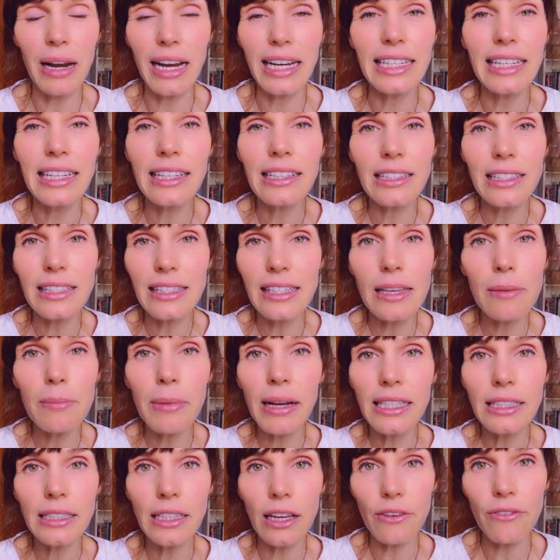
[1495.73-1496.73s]
but I didn't see
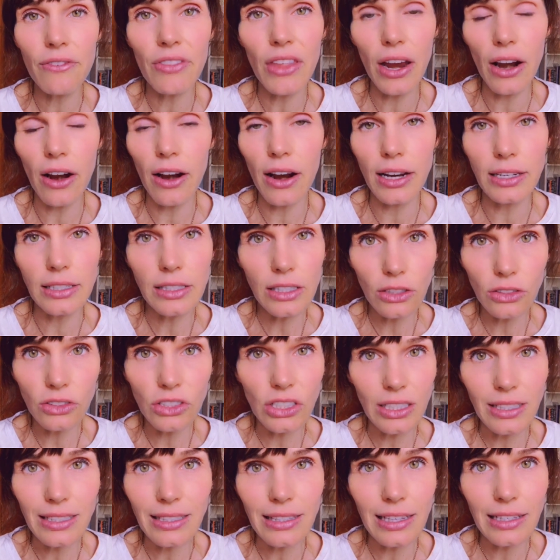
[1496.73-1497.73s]
myself there
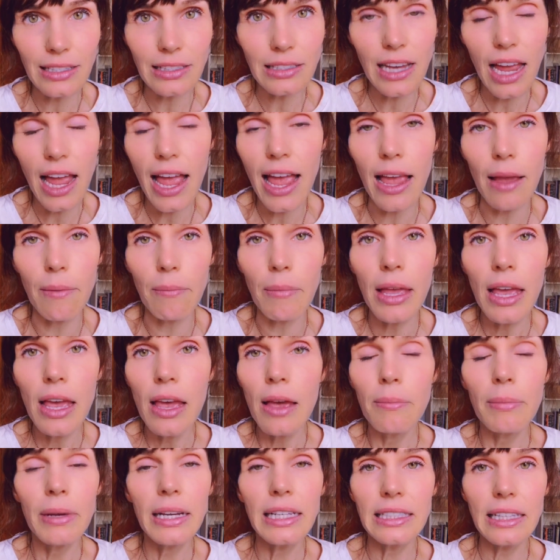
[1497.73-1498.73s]
until just this time
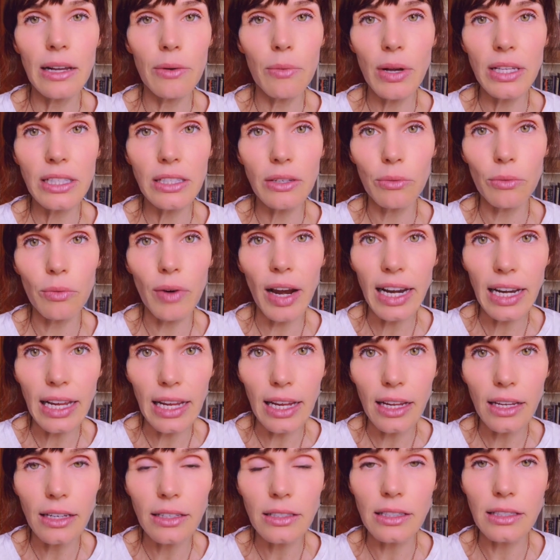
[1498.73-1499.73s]
because I wasn't
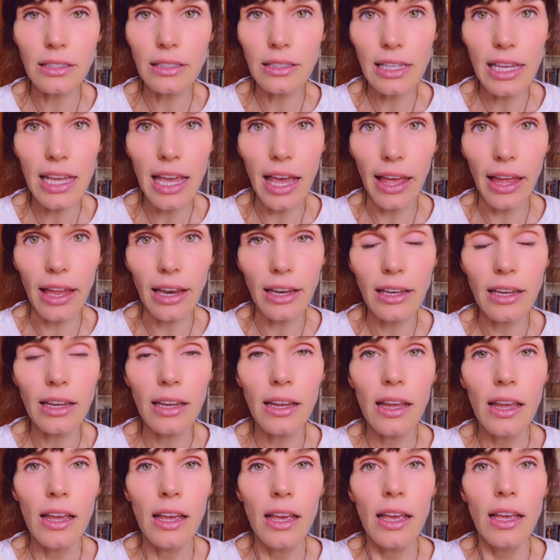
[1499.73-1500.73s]
ready to see it.
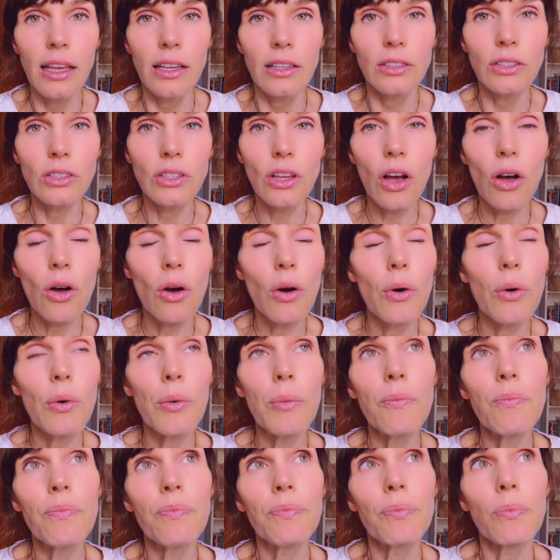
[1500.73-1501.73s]

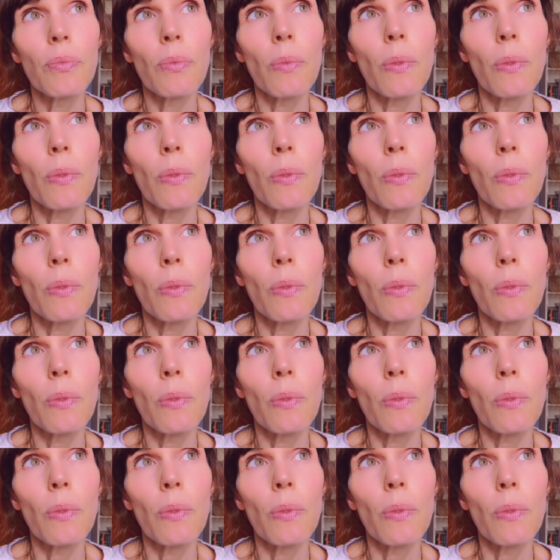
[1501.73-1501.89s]
So